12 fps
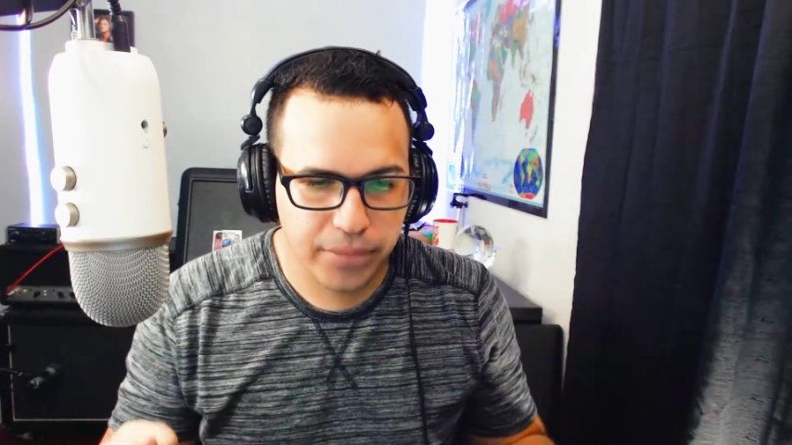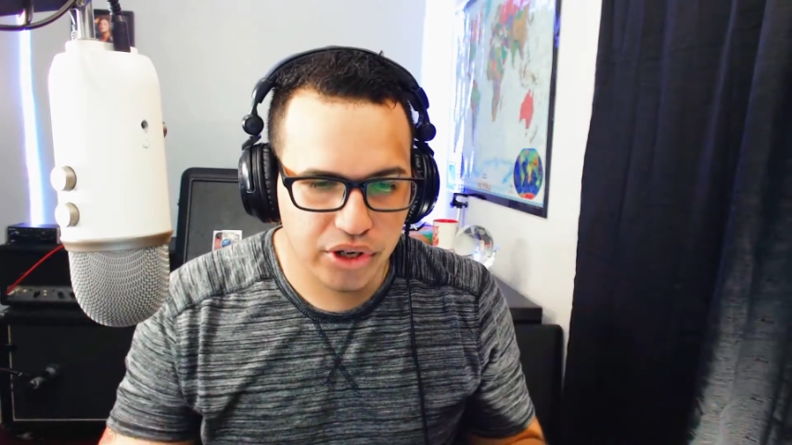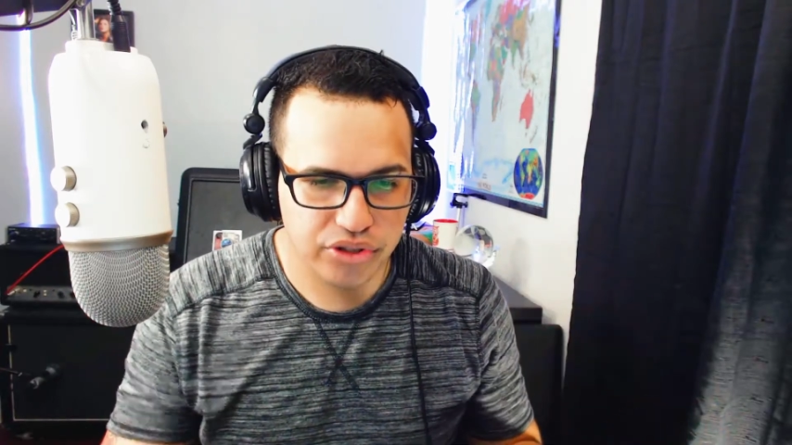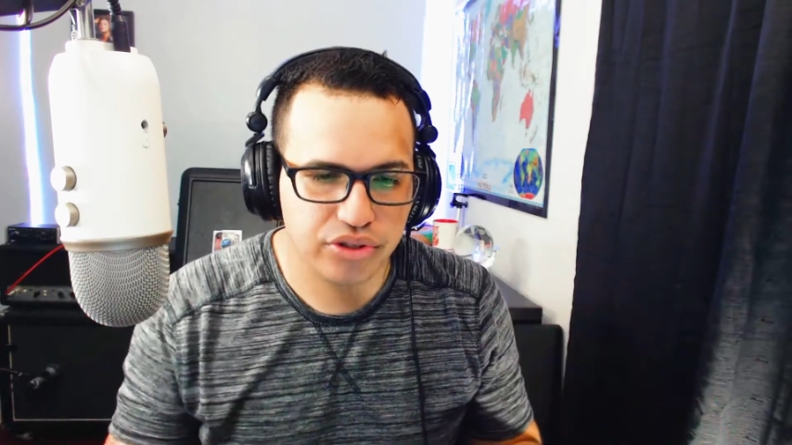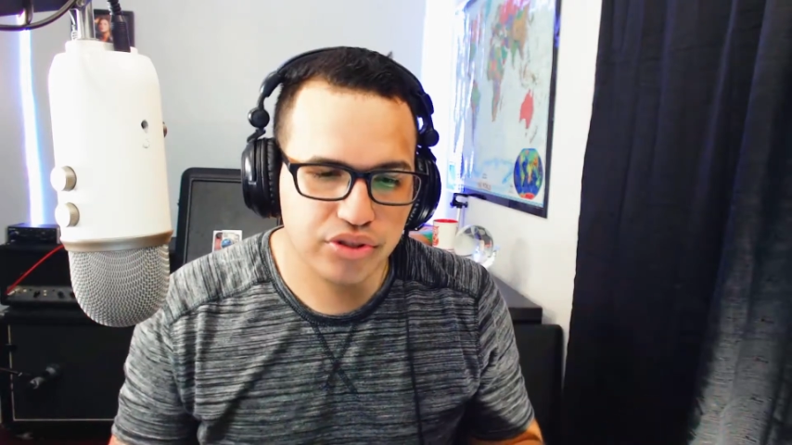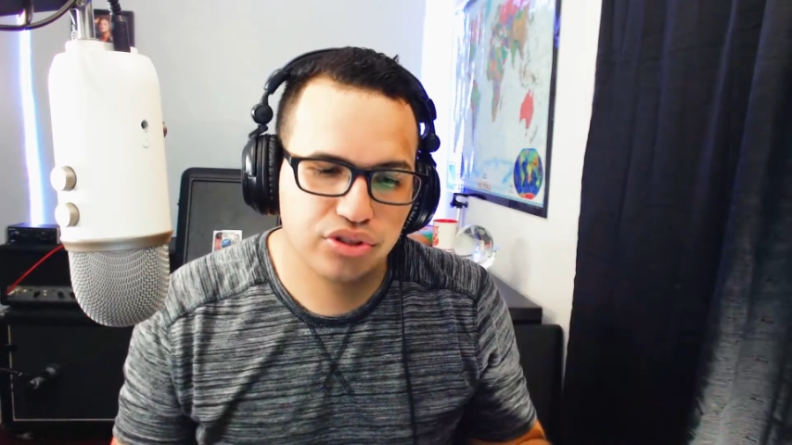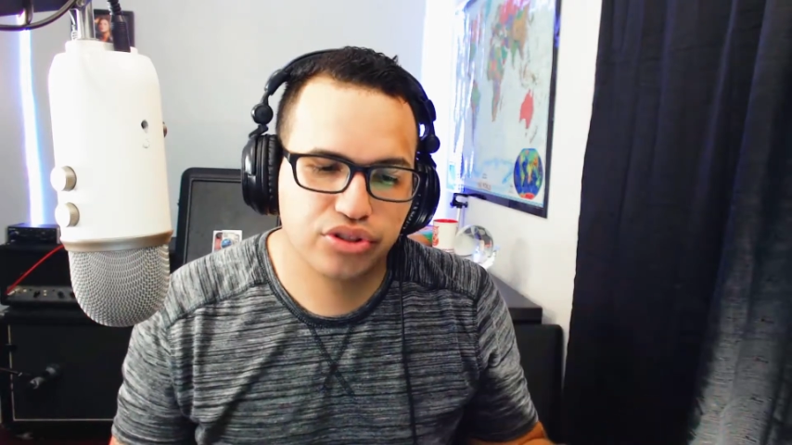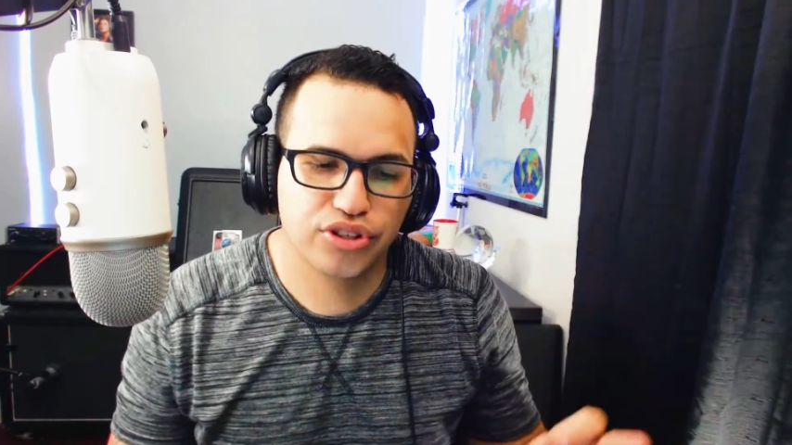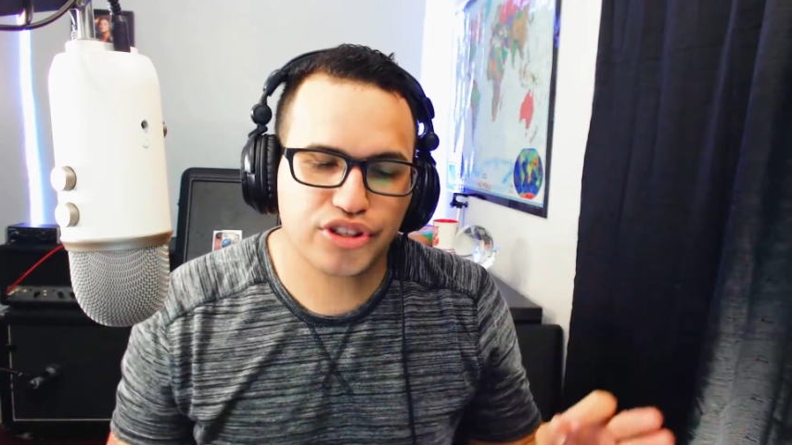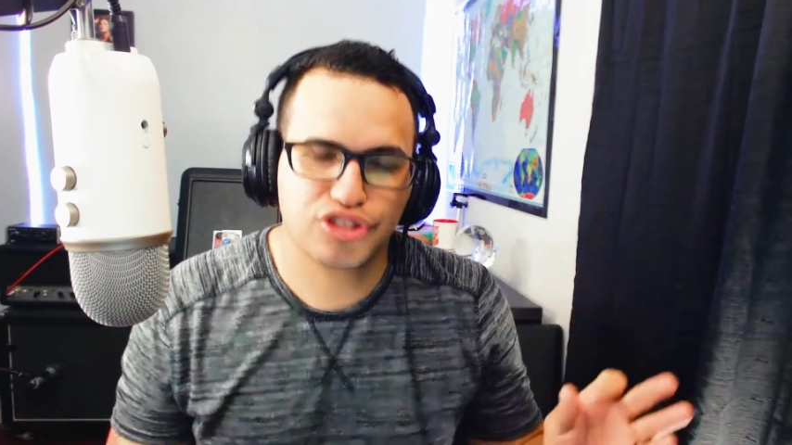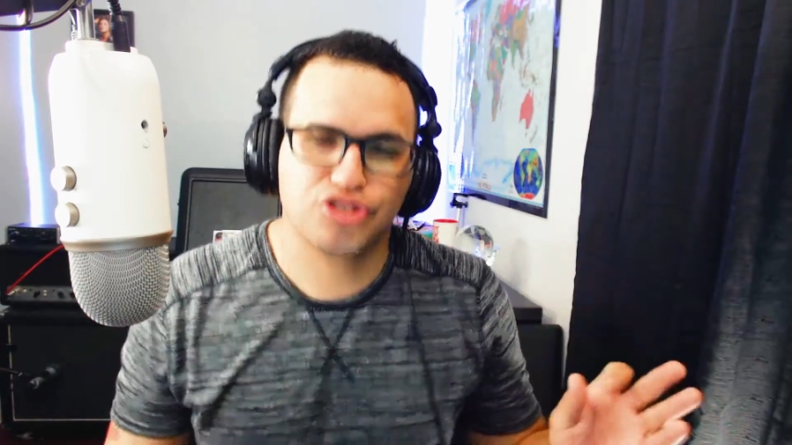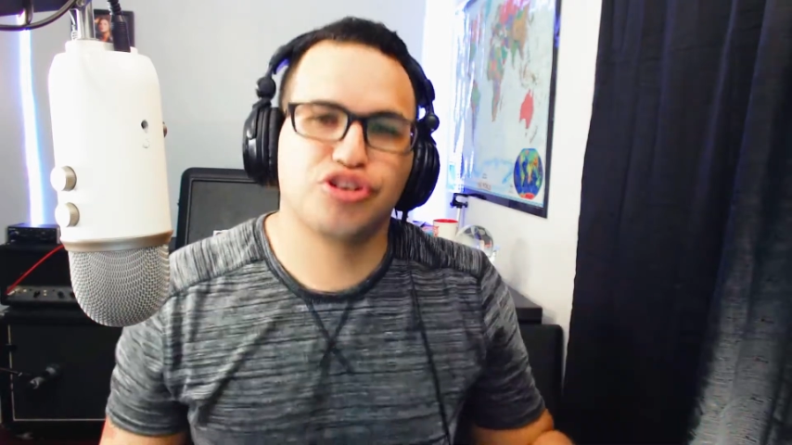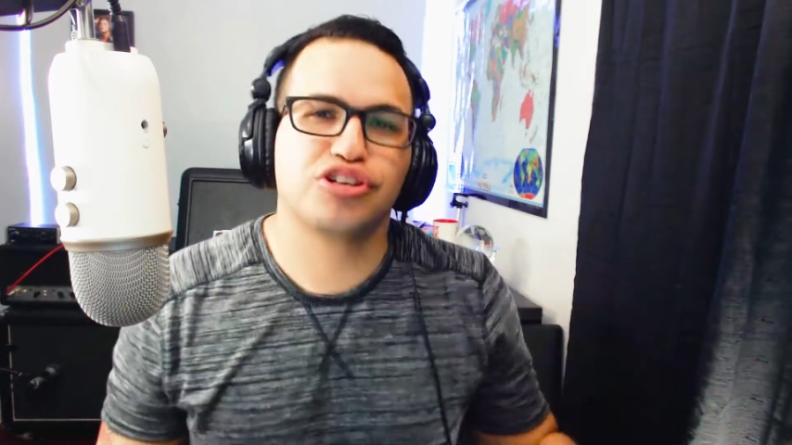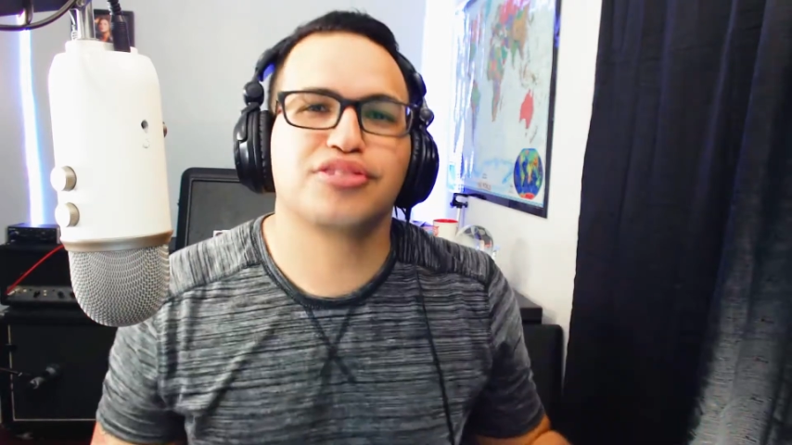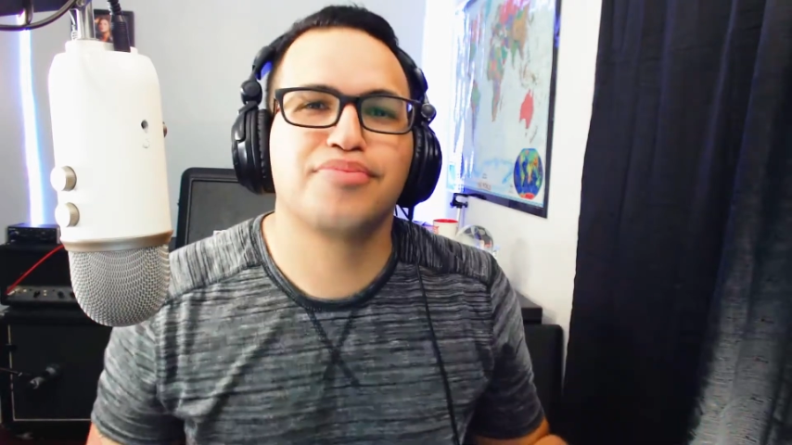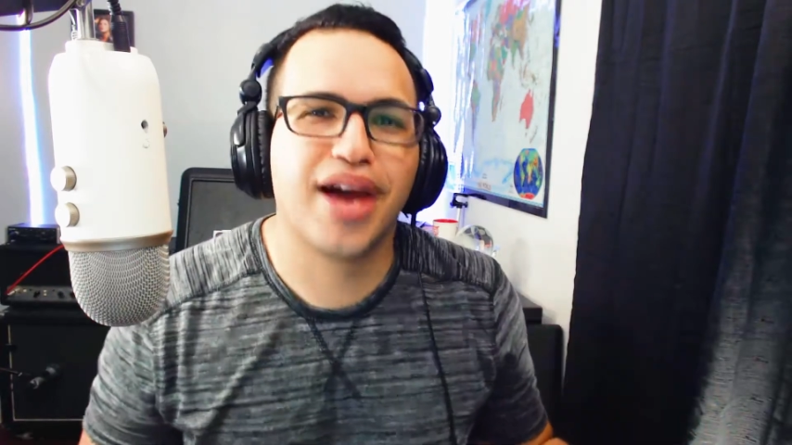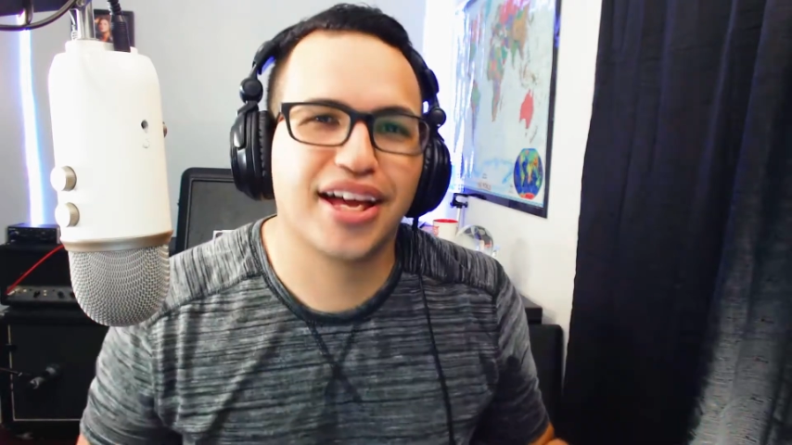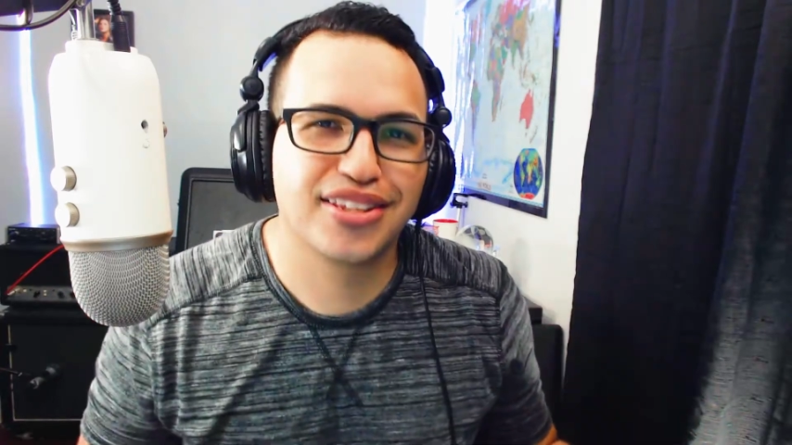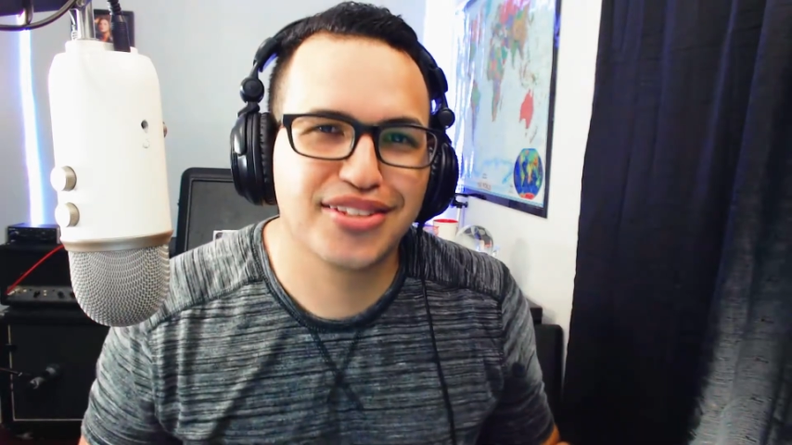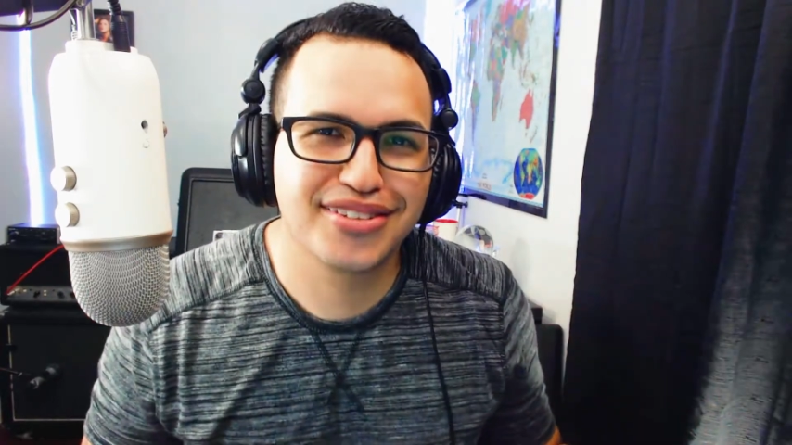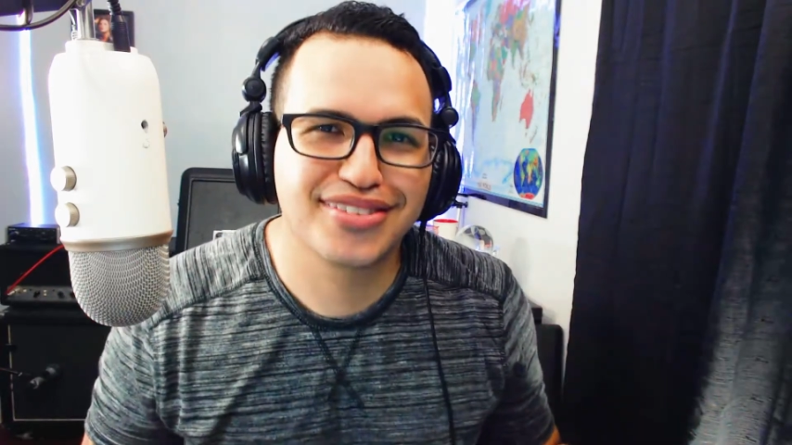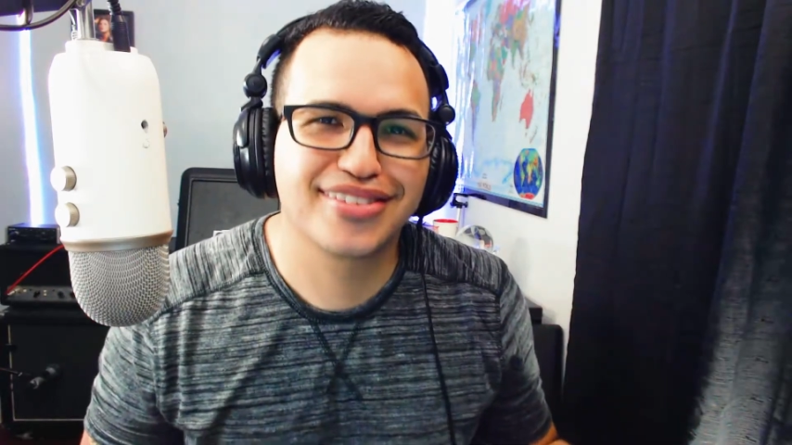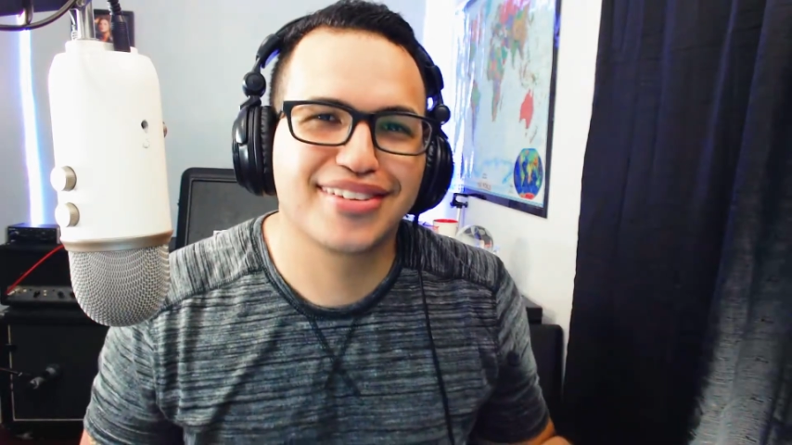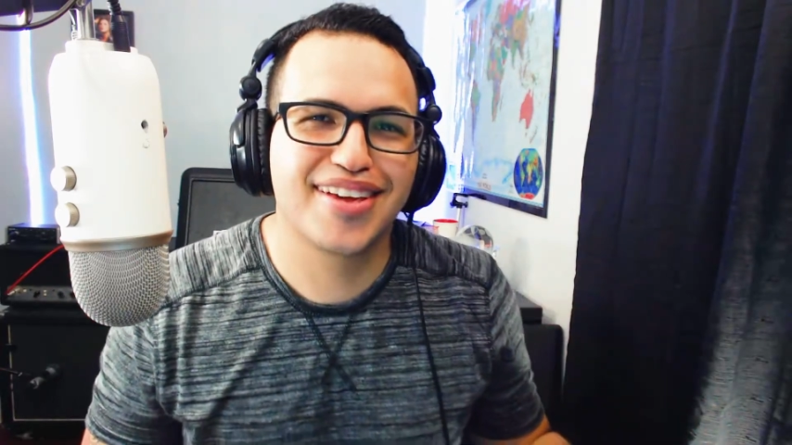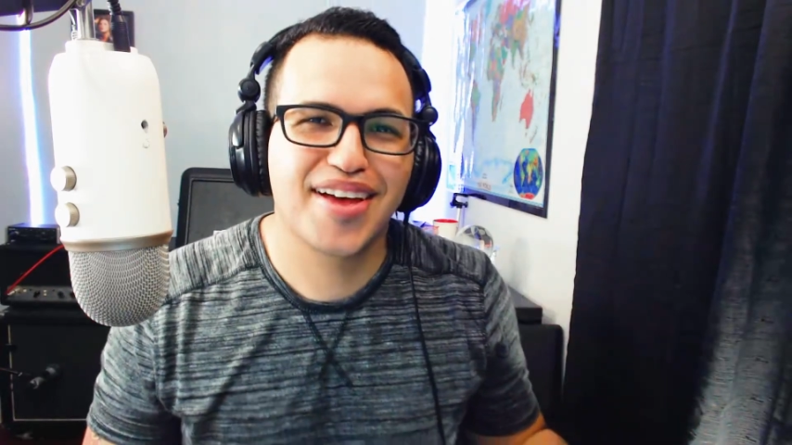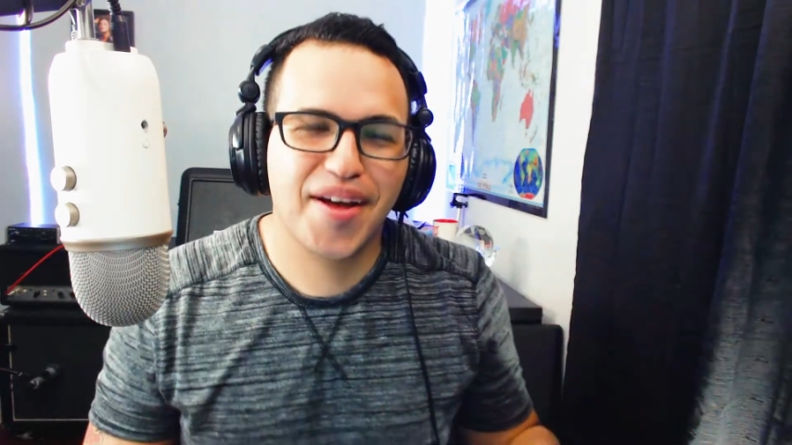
versus Josh Mathews